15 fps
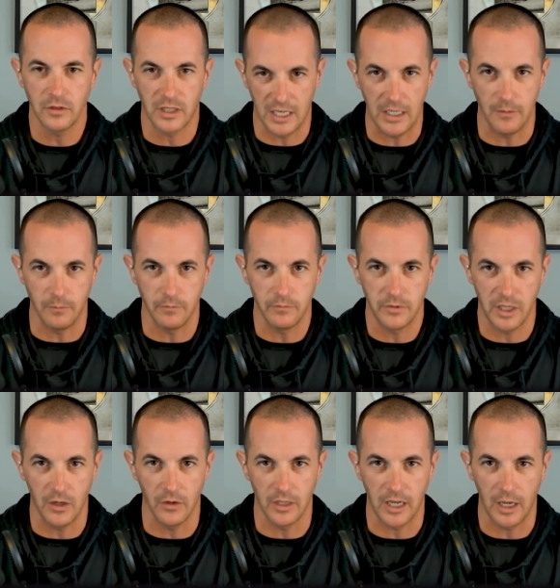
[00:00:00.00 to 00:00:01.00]
keep
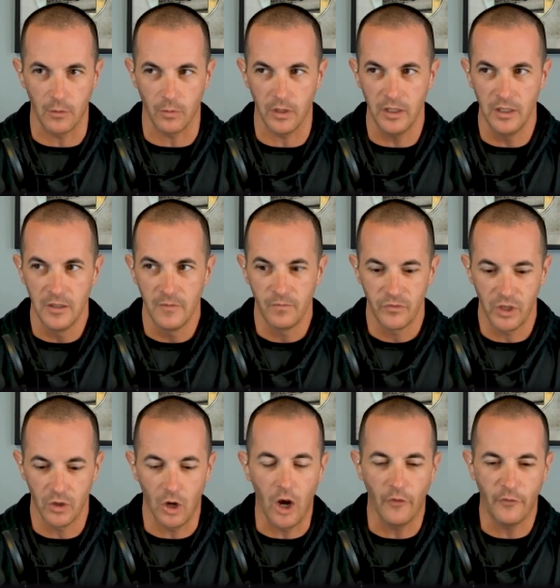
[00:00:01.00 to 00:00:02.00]
Derrick Henry.
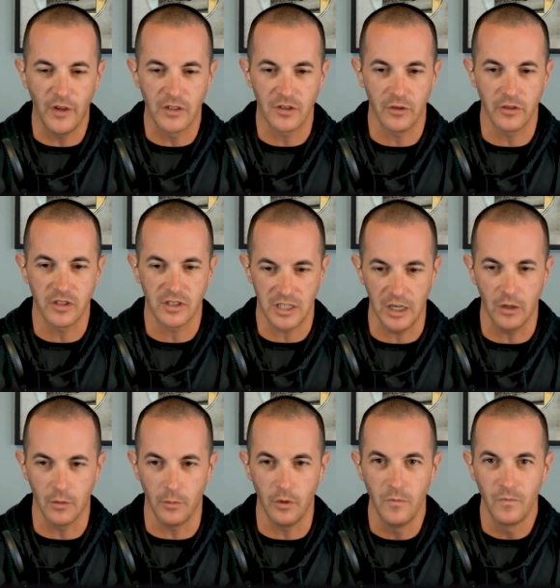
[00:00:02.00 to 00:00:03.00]
Your offense looks
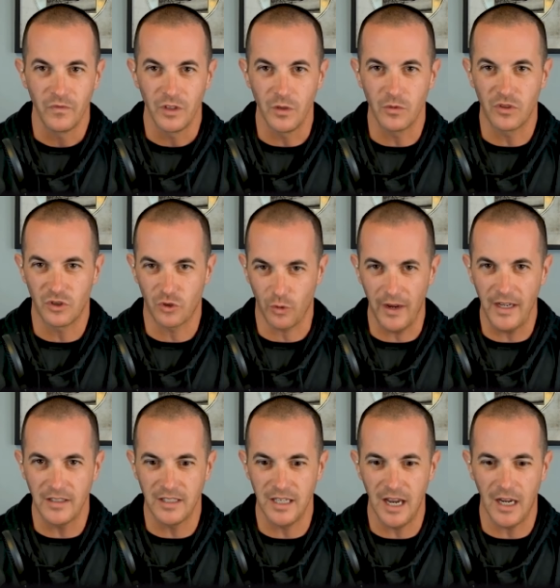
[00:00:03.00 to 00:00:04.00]
terrible. You
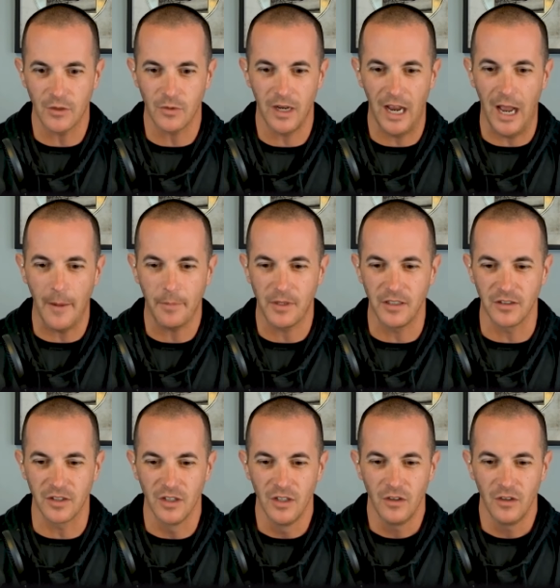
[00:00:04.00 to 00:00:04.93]
trade DeAndre Hopkins